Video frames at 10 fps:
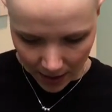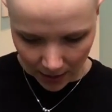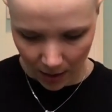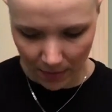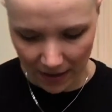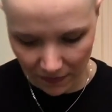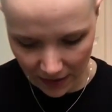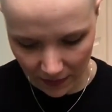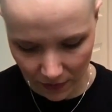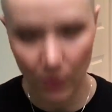Now, my
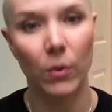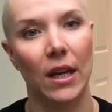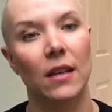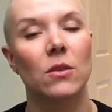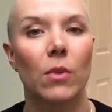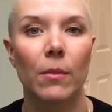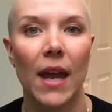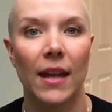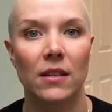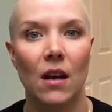favourite way to wear my
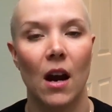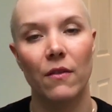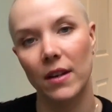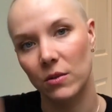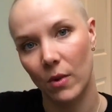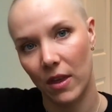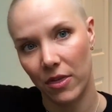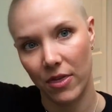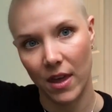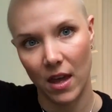headscarf is
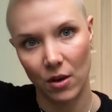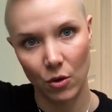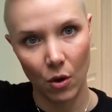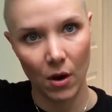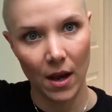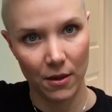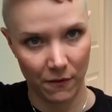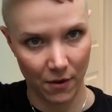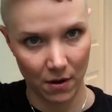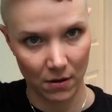with the knot at the
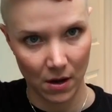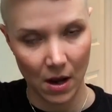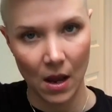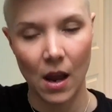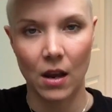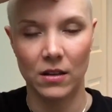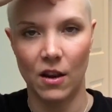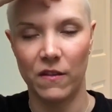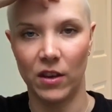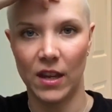front, because I
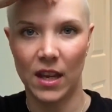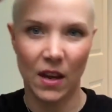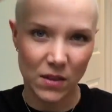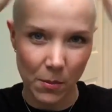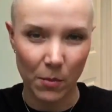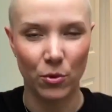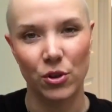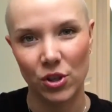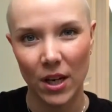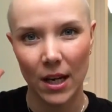feel like it gives it a bit more
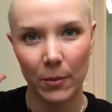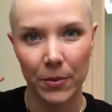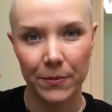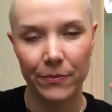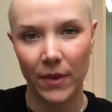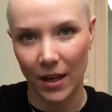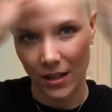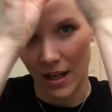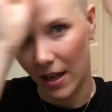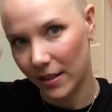shape and
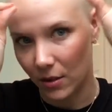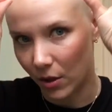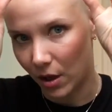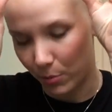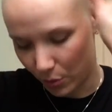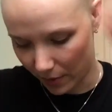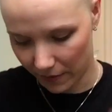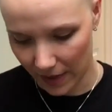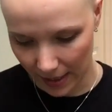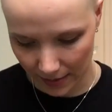you get a nice little kind of bow
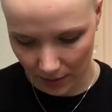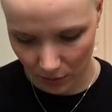effect.